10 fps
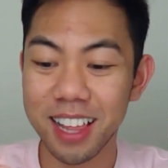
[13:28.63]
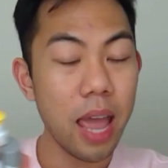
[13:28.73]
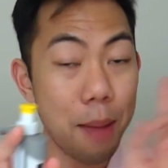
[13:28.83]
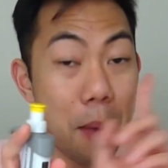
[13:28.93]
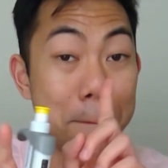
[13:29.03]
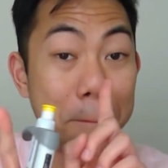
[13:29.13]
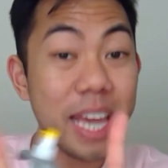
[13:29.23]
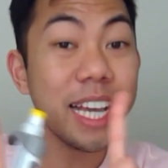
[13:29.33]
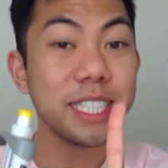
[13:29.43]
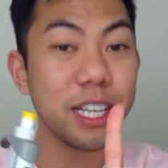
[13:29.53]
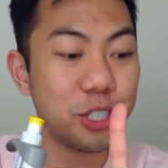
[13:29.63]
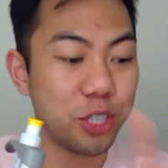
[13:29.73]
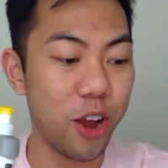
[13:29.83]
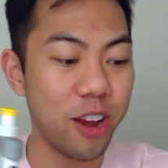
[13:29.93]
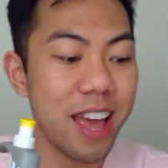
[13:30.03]
And my biggest
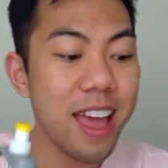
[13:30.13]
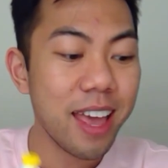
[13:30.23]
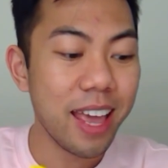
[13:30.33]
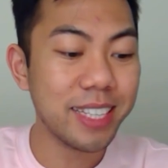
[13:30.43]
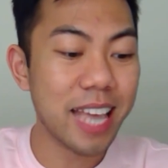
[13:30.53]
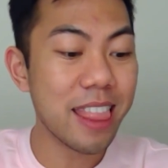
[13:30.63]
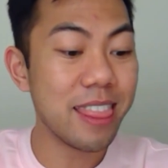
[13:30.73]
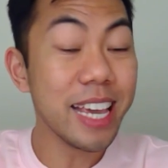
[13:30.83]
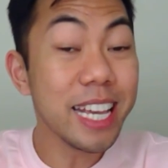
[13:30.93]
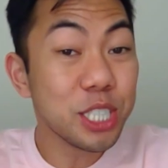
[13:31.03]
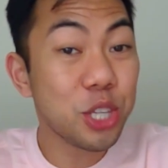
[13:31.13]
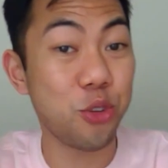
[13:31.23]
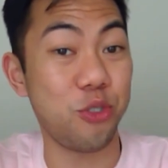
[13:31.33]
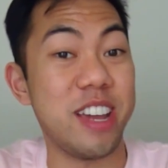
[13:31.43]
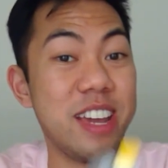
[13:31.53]
concern is that these
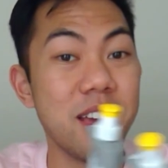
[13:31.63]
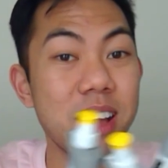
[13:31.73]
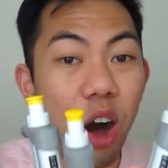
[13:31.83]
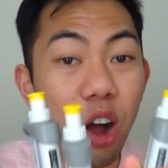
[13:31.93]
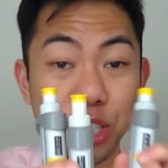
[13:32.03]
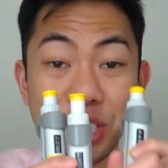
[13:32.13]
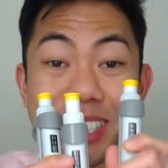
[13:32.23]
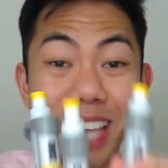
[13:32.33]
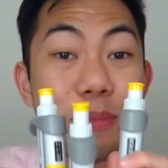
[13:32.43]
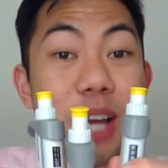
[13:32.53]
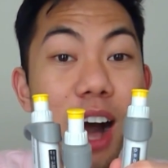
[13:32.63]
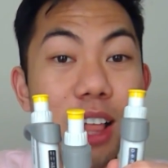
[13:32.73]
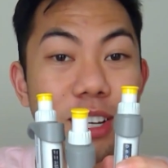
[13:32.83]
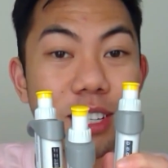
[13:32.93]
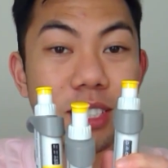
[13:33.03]
three are just the same
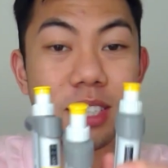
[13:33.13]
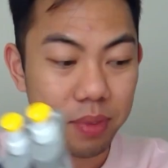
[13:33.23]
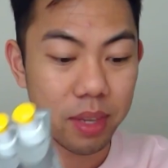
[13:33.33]
colors.